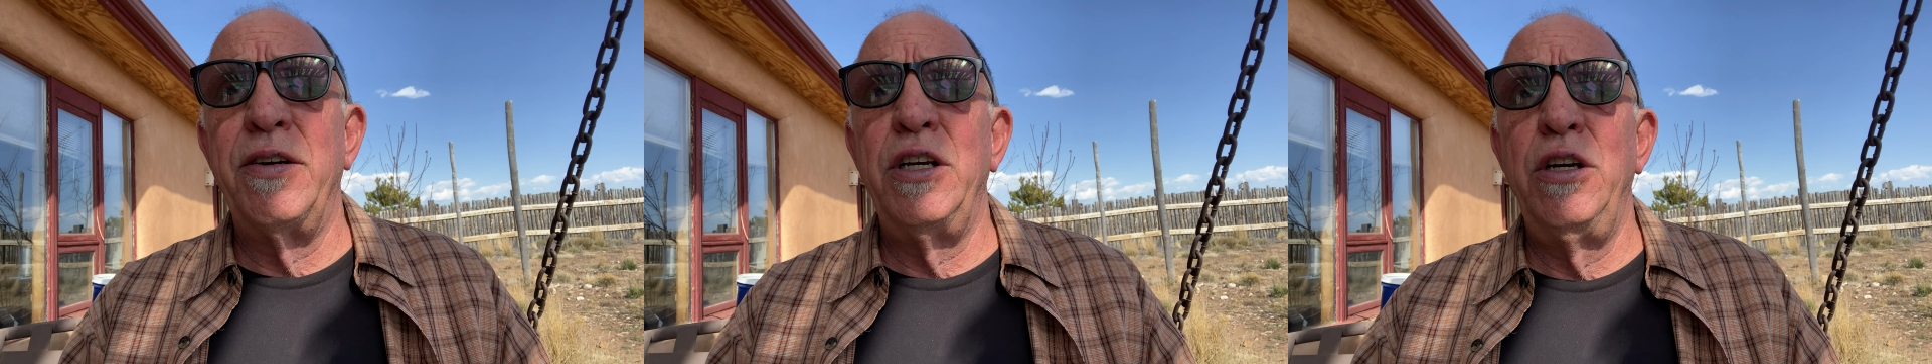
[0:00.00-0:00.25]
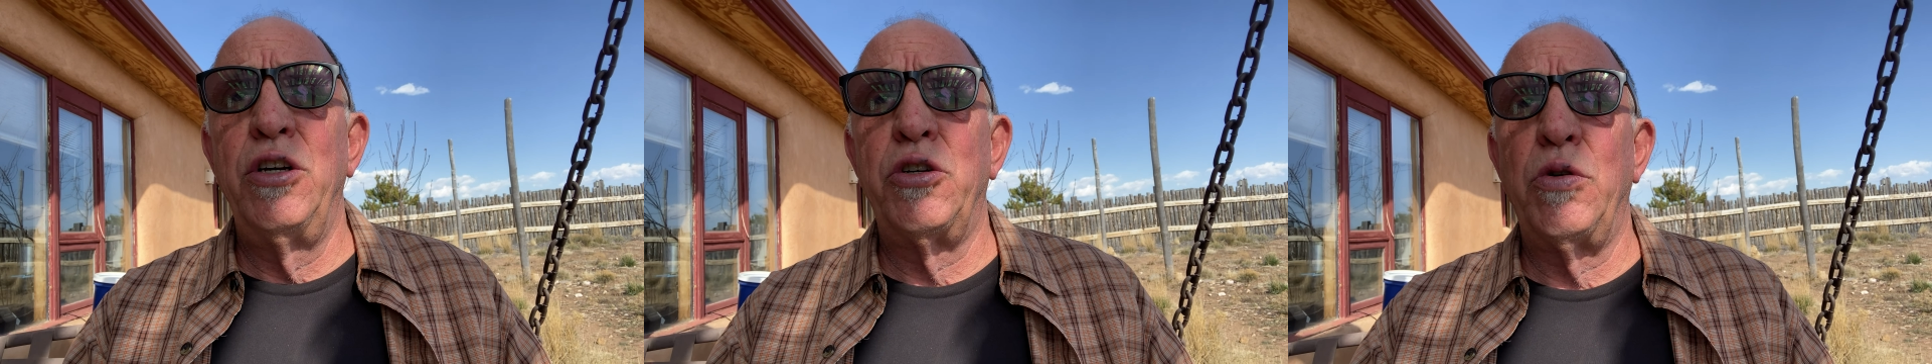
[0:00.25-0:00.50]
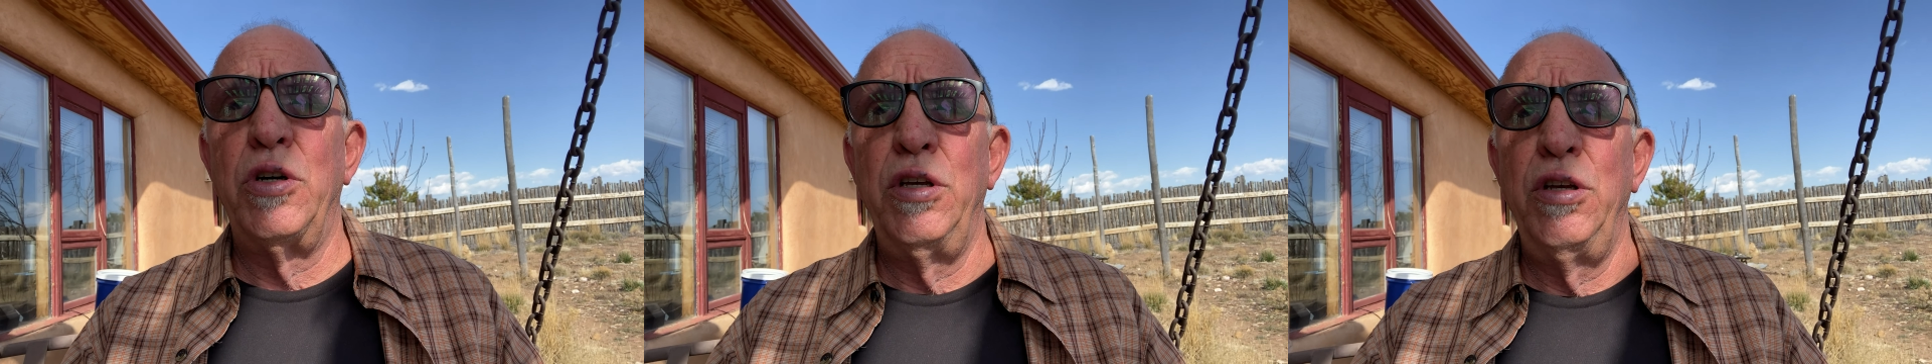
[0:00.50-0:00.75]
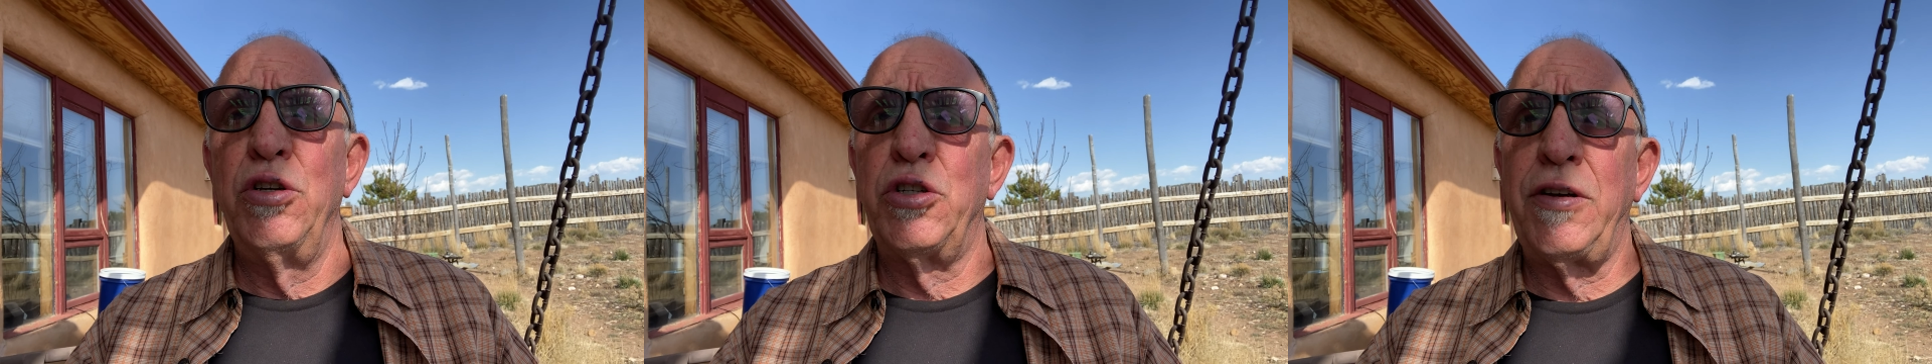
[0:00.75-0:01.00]
usual
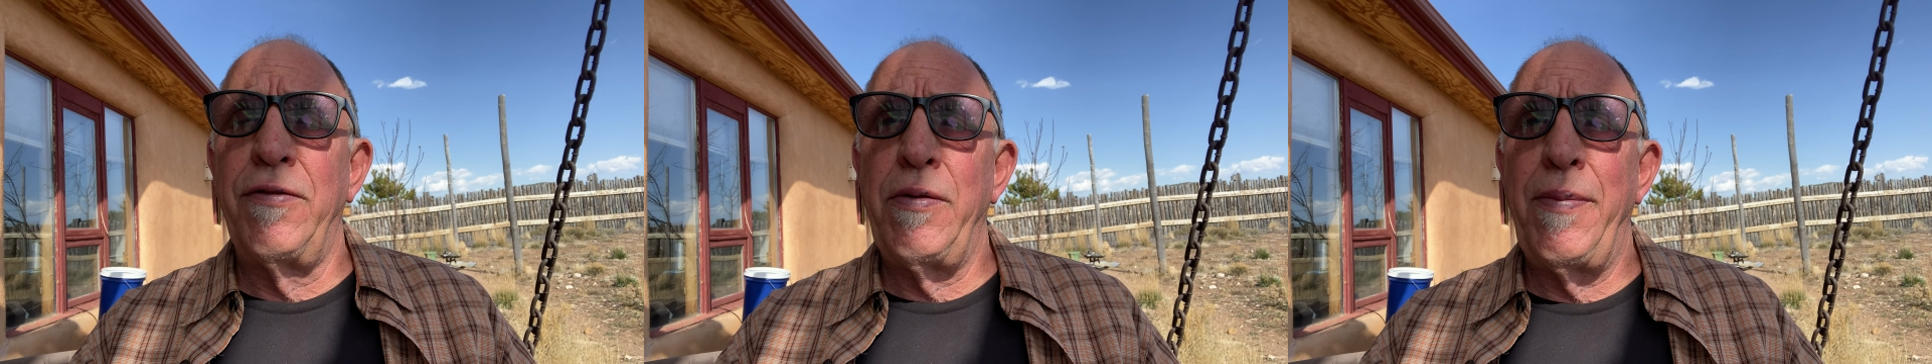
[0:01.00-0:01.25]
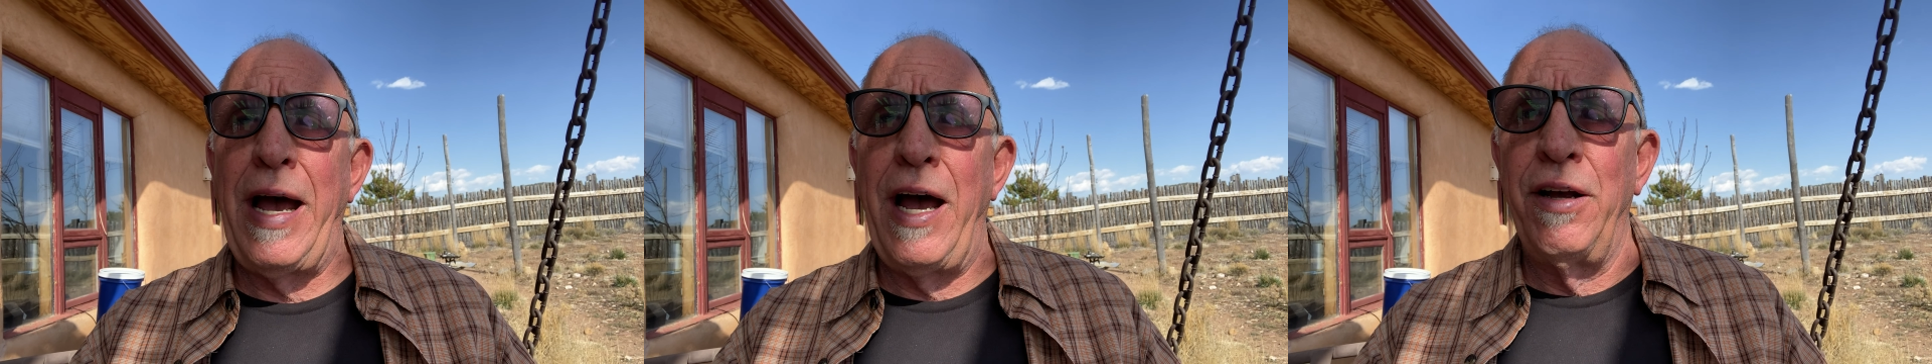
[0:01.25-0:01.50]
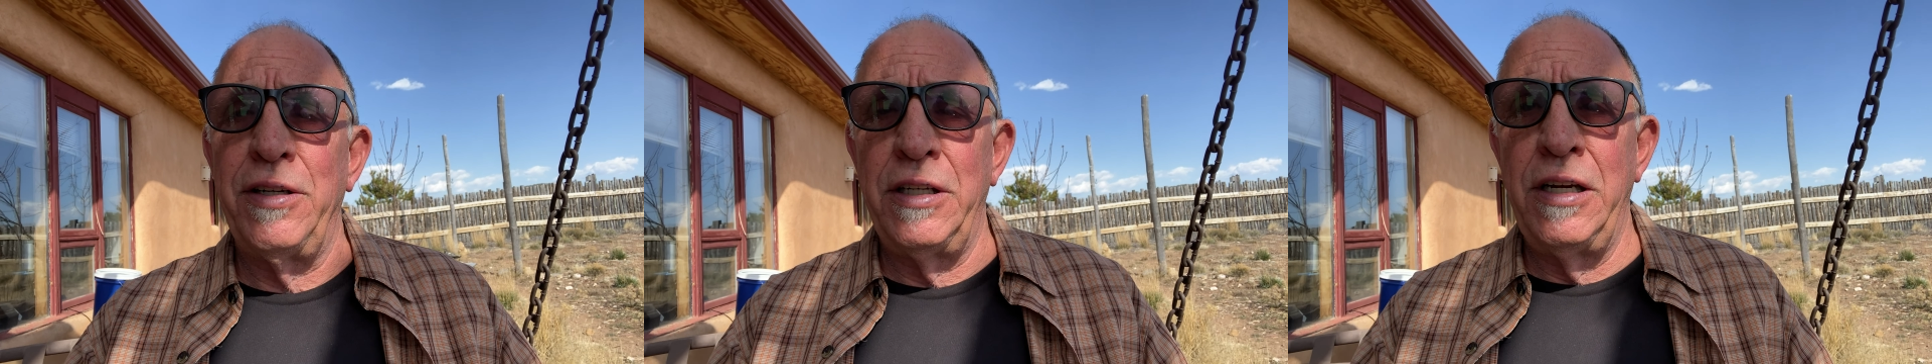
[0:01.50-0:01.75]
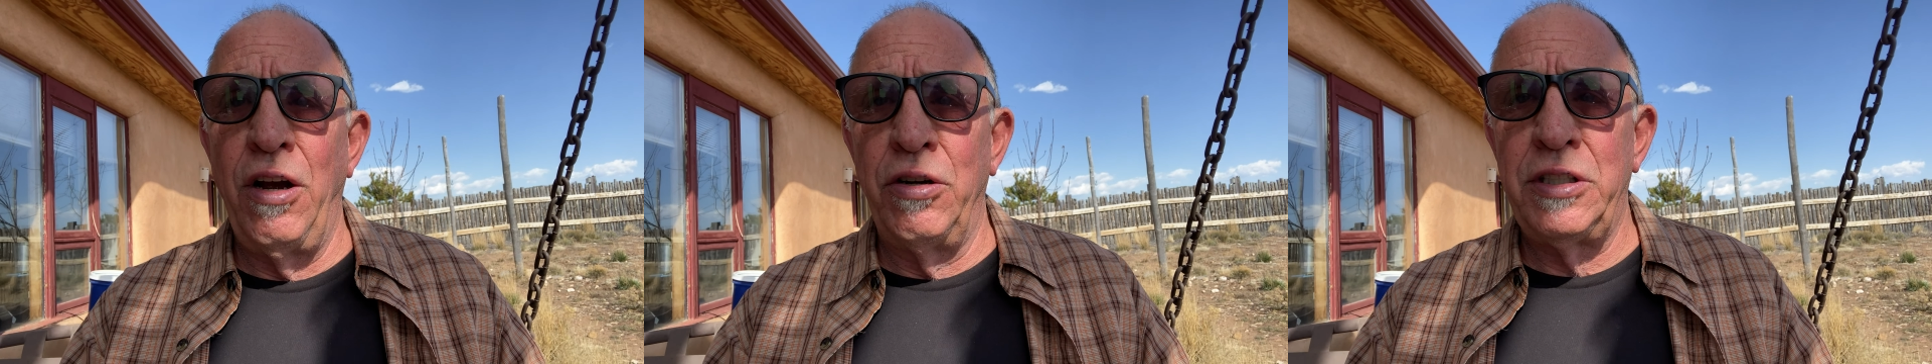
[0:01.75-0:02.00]
use of about
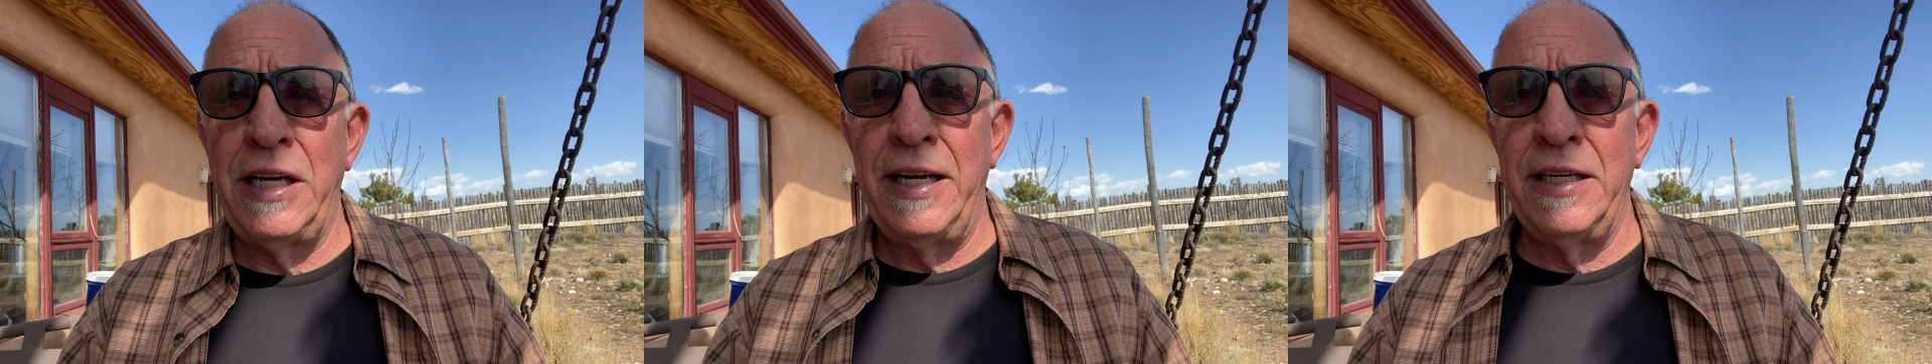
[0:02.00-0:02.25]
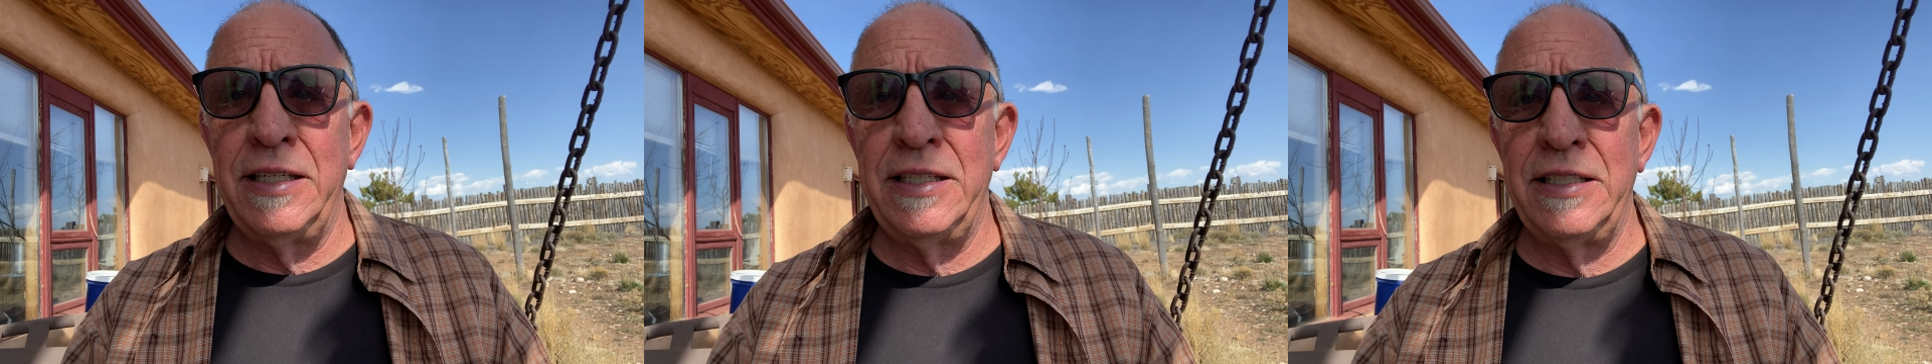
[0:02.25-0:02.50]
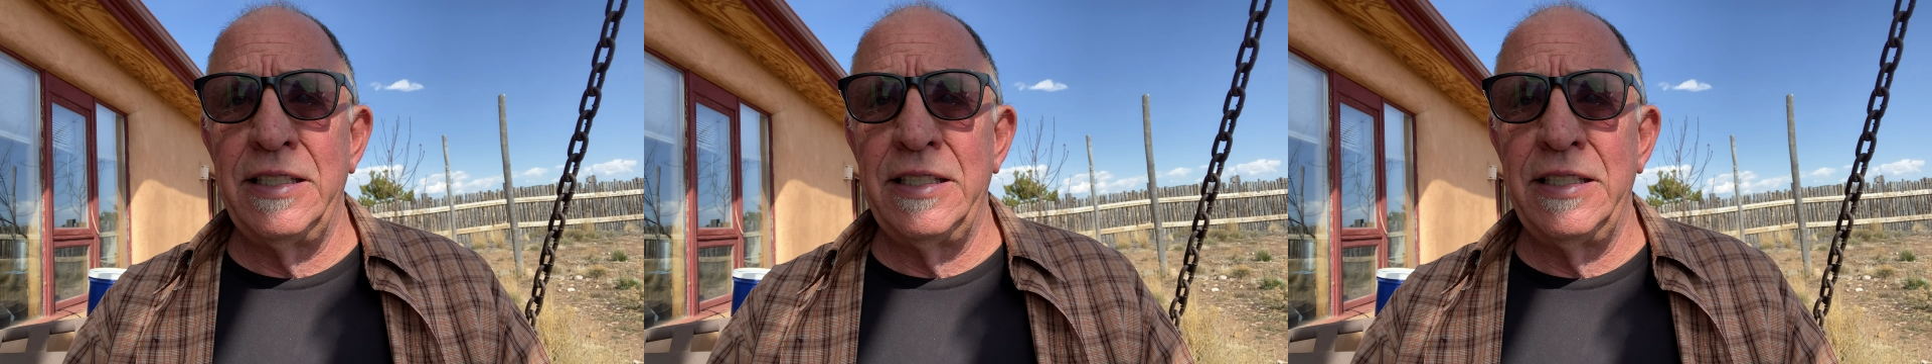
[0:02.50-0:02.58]
10